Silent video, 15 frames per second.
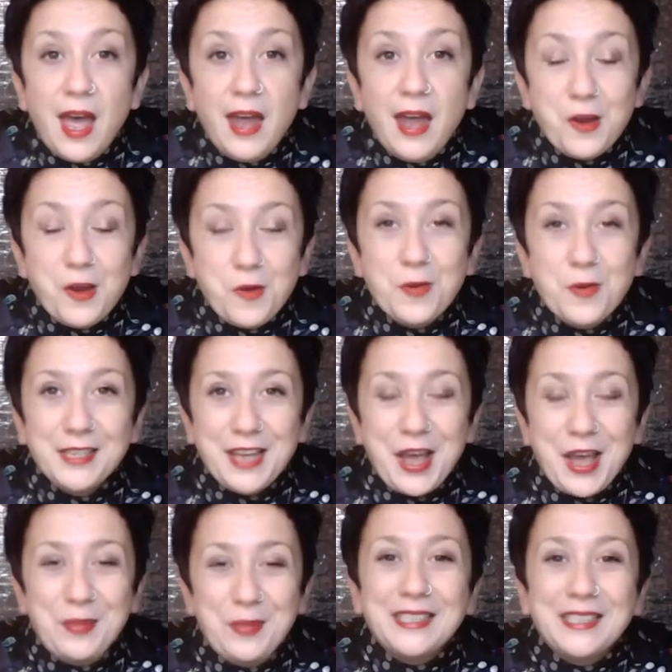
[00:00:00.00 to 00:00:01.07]
And I always
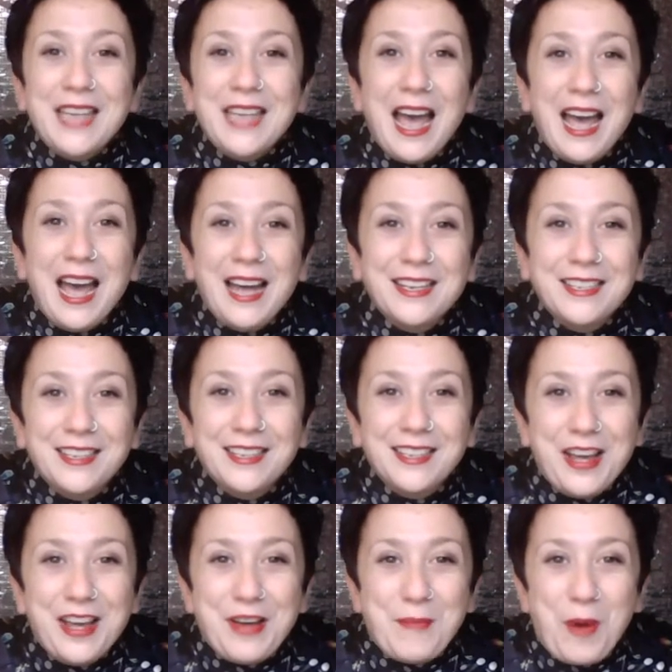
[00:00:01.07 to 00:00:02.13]
get a bit sad
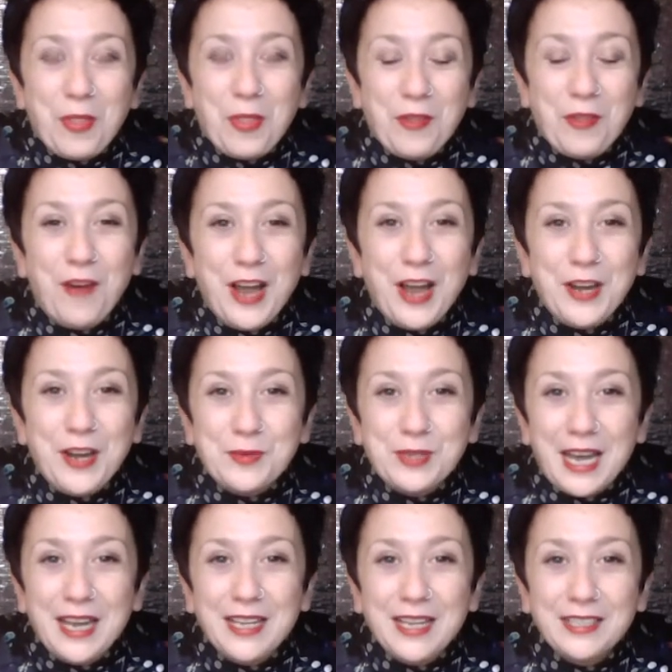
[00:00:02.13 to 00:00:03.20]
on the final
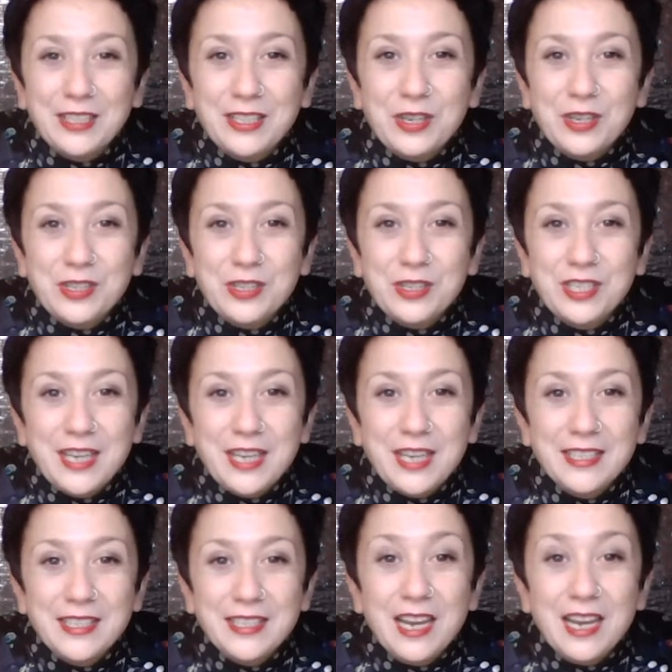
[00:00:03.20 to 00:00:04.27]
day. So
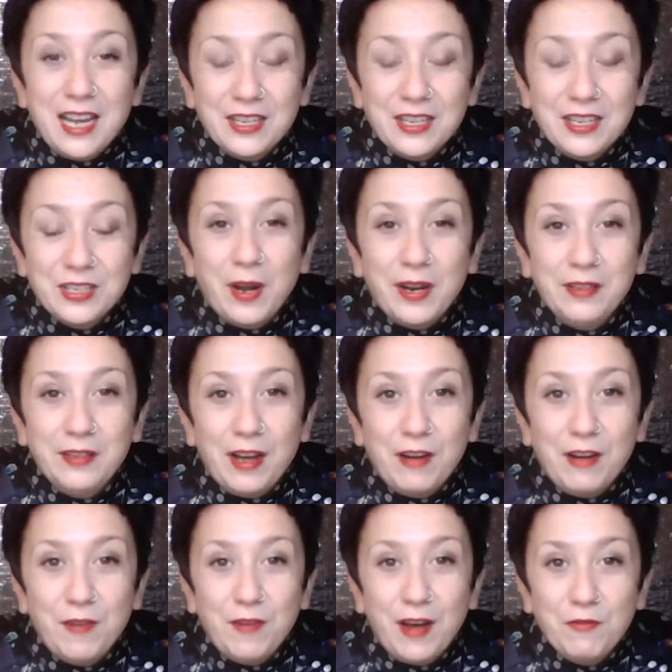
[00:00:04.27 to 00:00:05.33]
today's the last one of
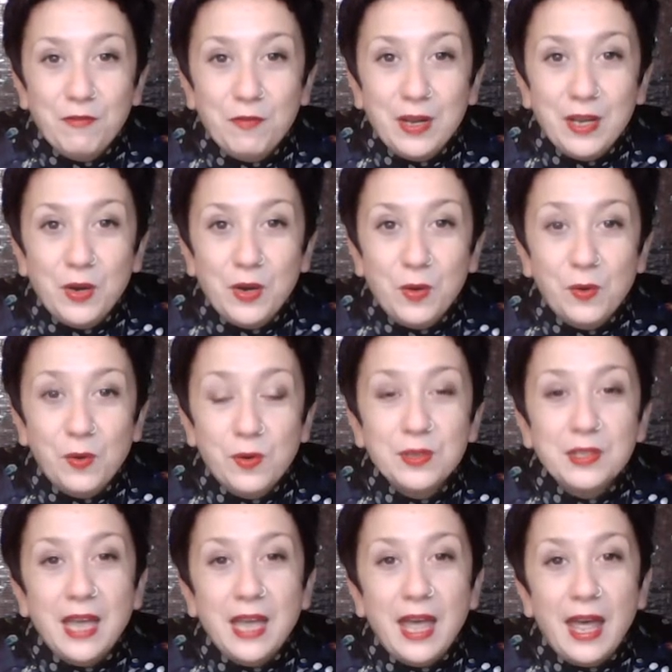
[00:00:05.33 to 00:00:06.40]
our 5-week
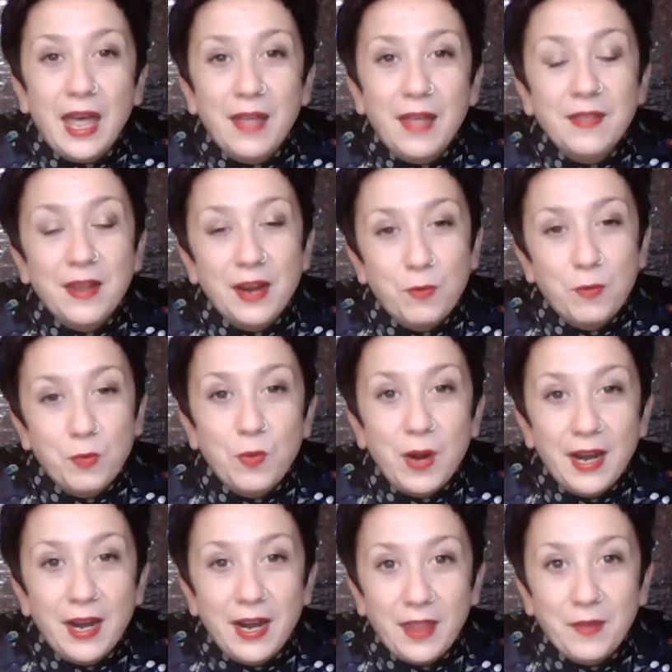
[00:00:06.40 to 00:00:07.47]
course, and then I will
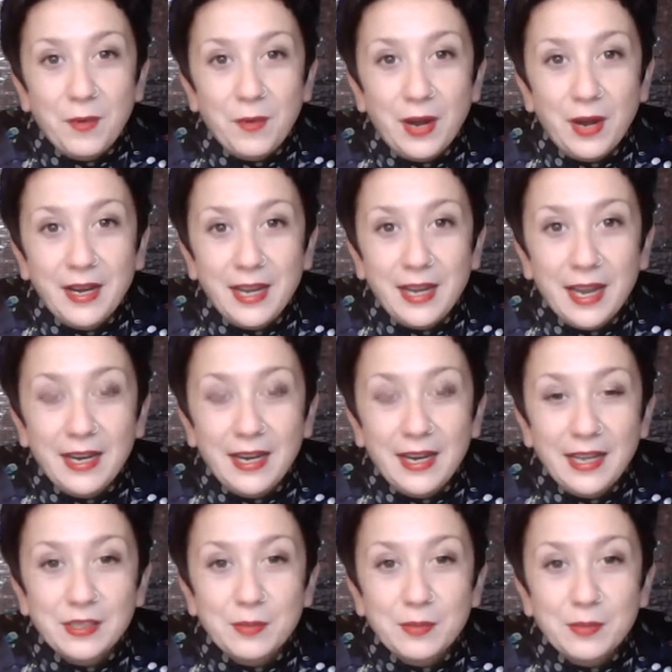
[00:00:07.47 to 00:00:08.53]
run another one again
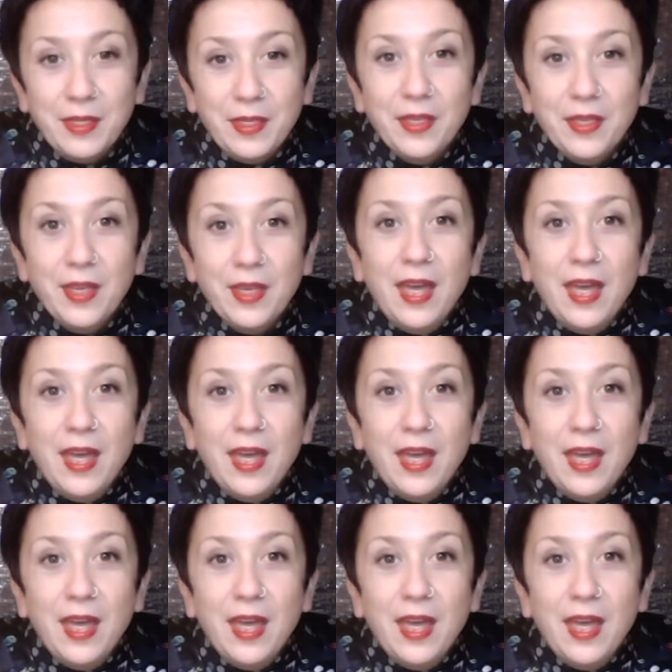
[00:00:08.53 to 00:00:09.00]
next month.